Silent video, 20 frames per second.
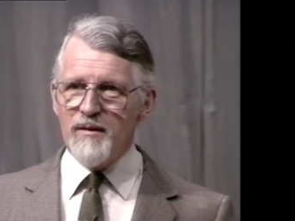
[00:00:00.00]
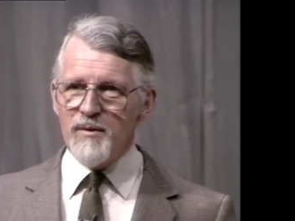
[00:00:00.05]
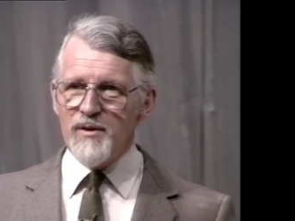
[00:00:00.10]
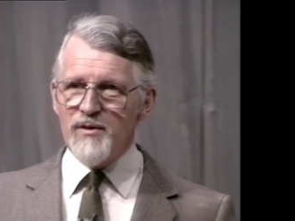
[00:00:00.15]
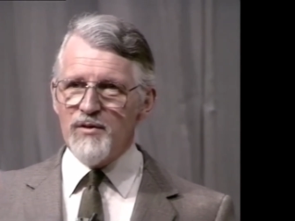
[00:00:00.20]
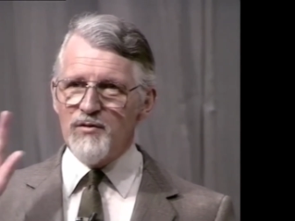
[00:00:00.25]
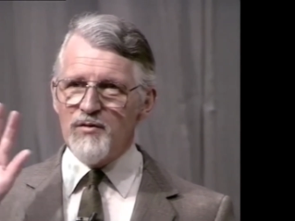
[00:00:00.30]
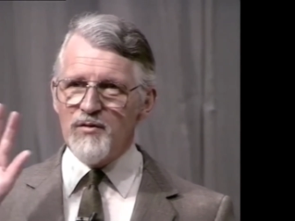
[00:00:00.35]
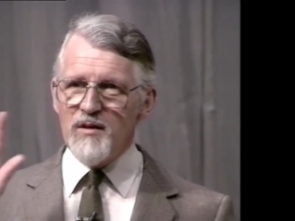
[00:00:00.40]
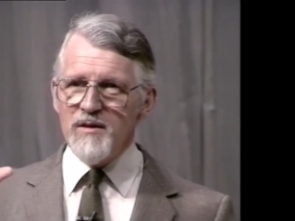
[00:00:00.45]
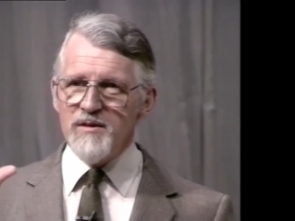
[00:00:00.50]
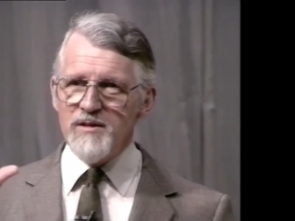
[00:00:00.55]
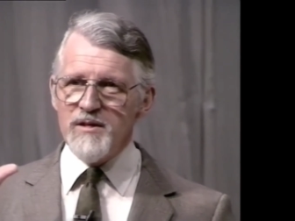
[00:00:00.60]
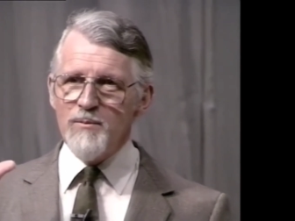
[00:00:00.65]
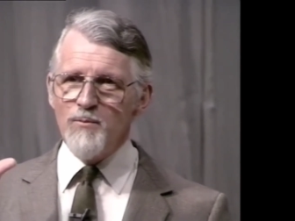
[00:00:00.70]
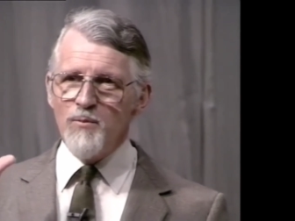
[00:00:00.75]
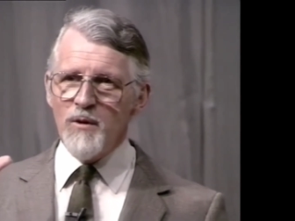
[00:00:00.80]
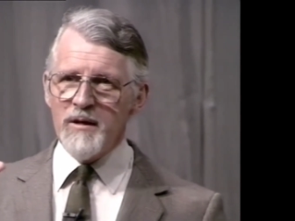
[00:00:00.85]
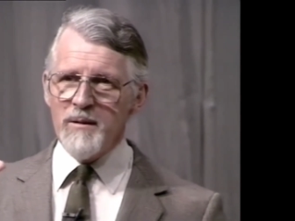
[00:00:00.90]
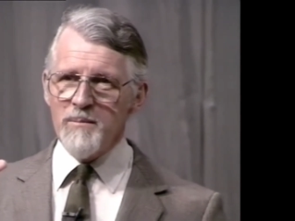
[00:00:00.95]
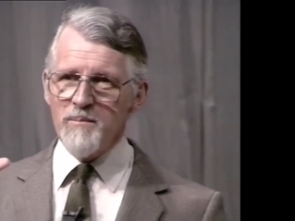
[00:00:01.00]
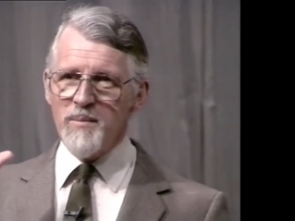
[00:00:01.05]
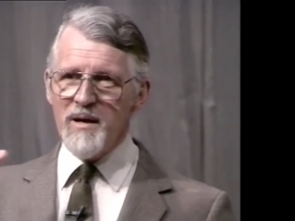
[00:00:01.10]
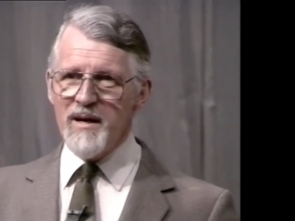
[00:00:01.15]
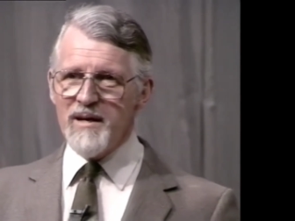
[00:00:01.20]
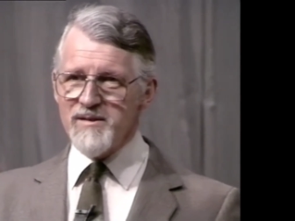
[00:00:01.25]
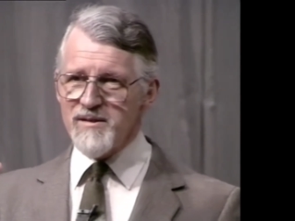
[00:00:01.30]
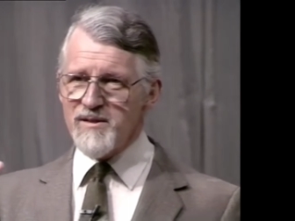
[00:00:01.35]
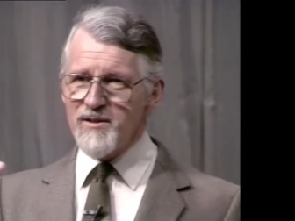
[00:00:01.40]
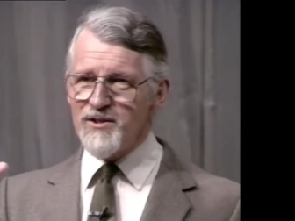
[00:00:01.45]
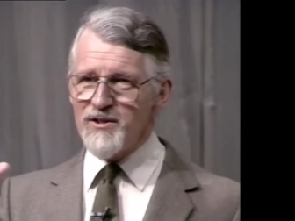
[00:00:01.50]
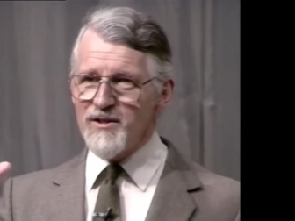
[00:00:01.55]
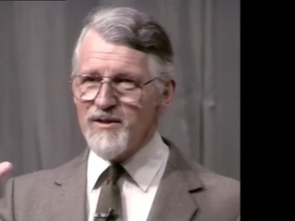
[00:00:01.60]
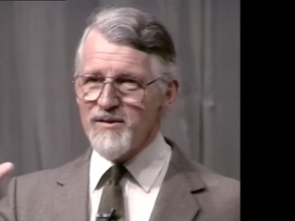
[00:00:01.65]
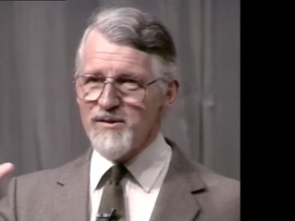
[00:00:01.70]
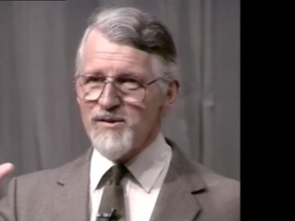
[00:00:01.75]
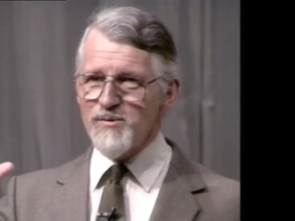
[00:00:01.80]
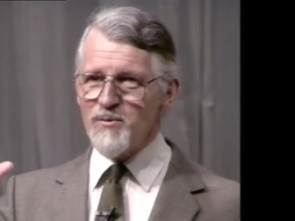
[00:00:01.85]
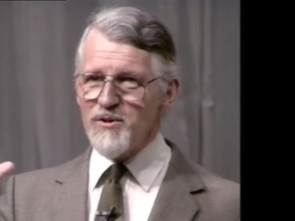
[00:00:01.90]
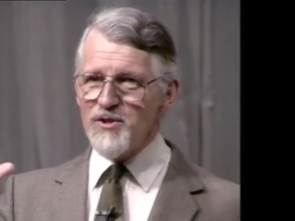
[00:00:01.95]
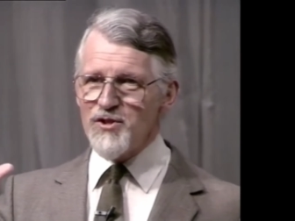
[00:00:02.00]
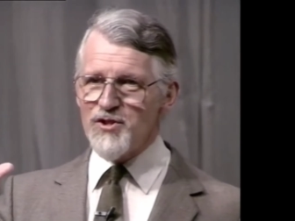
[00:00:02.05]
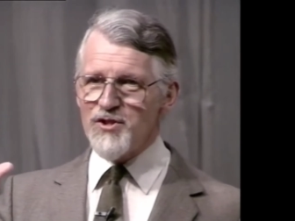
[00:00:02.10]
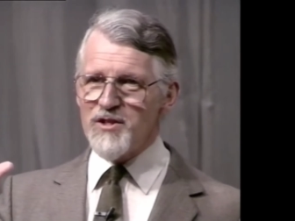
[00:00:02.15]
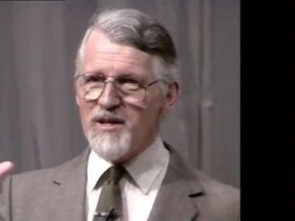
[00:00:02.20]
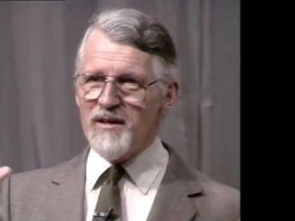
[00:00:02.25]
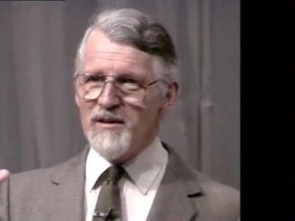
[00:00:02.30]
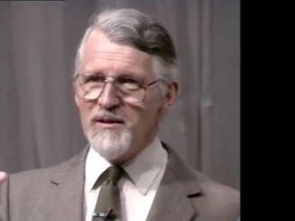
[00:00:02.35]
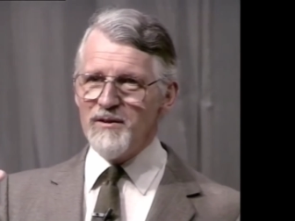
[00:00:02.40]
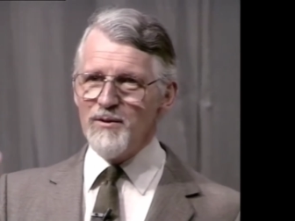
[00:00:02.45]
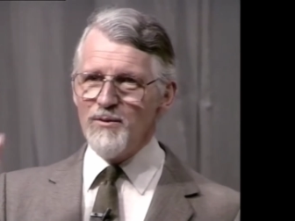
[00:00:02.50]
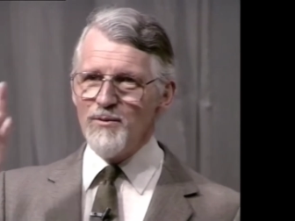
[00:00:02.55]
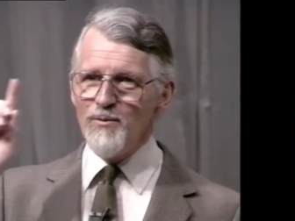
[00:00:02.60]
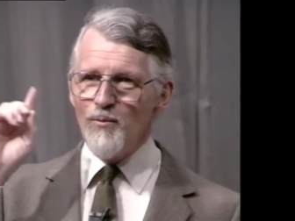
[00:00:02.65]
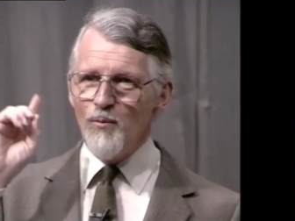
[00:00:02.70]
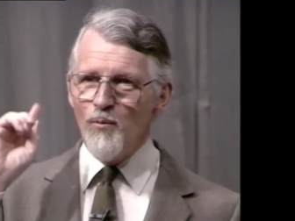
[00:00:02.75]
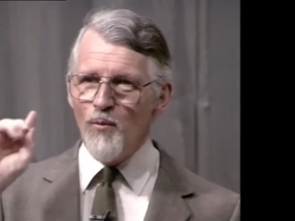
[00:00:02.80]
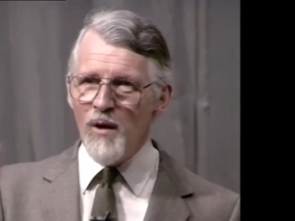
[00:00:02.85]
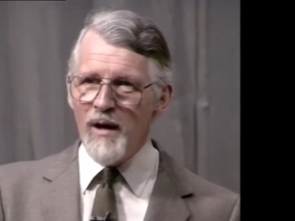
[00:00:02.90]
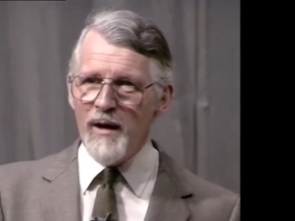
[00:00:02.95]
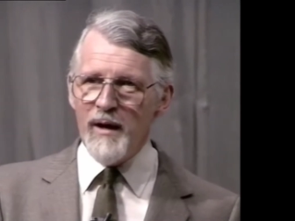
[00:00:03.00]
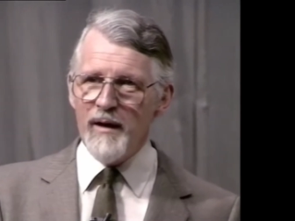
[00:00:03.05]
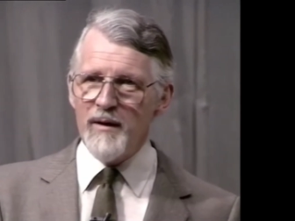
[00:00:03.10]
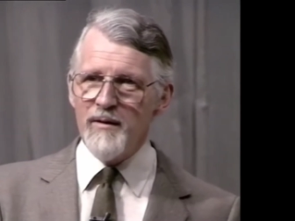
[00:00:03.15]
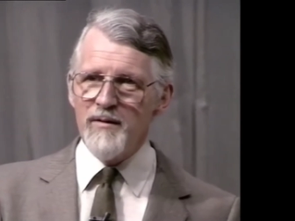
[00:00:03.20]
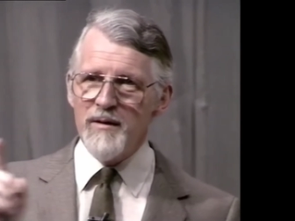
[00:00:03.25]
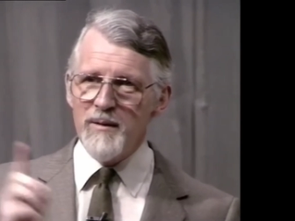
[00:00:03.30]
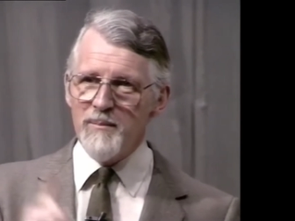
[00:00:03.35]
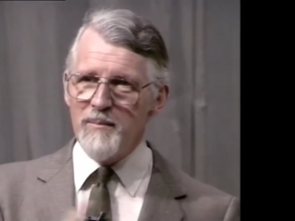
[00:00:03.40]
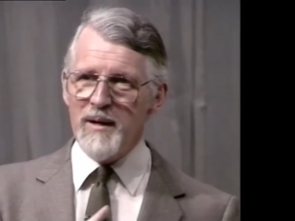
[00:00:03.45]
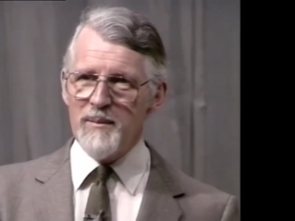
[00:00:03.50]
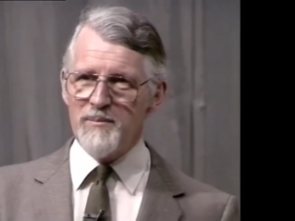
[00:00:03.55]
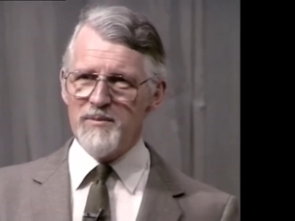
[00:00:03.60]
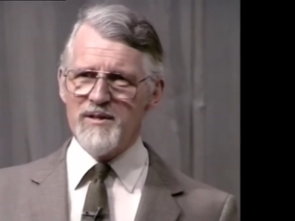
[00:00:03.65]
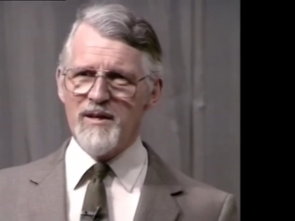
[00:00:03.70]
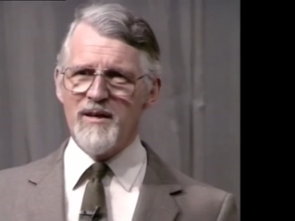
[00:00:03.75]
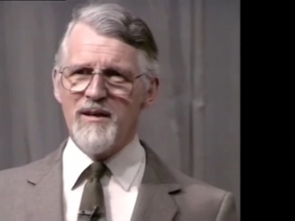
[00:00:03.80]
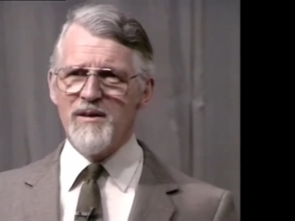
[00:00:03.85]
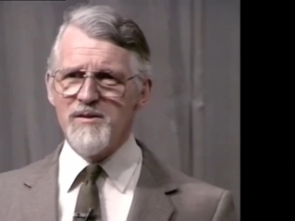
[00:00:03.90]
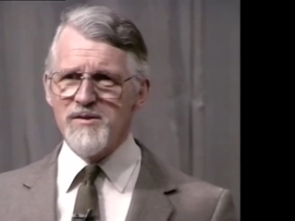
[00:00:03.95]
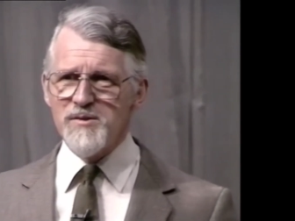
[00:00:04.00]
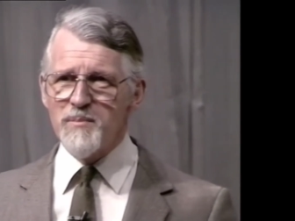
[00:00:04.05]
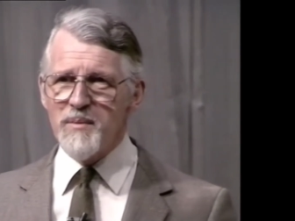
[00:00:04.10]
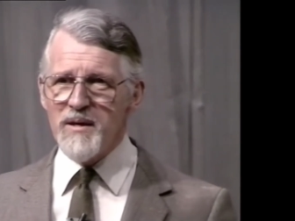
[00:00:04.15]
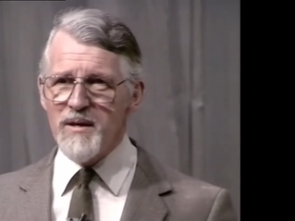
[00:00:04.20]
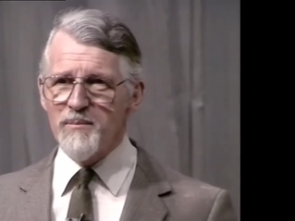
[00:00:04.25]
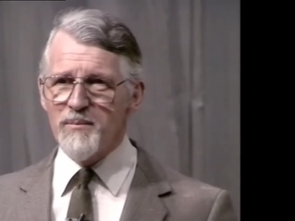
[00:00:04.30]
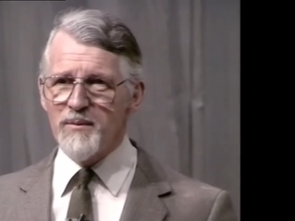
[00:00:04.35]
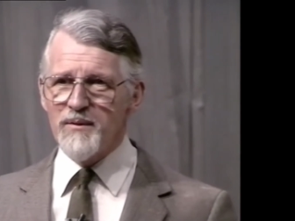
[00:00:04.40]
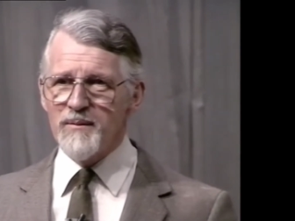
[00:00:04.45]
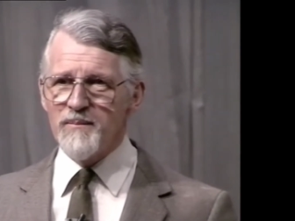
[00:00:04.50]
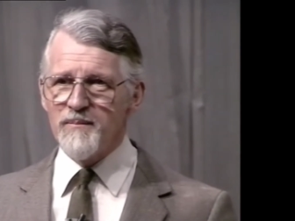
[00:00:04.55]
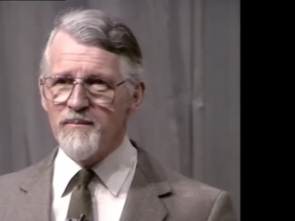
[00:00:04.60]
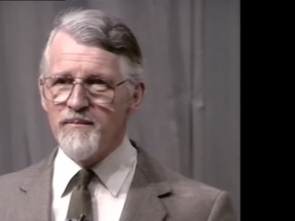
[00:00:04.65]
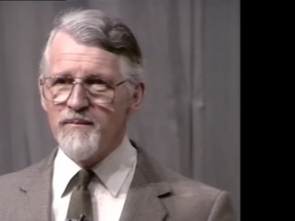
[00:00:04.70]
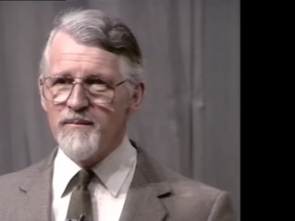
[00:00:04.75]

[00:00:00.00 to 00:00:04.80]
there are 31 passages which tell you why they baptize people.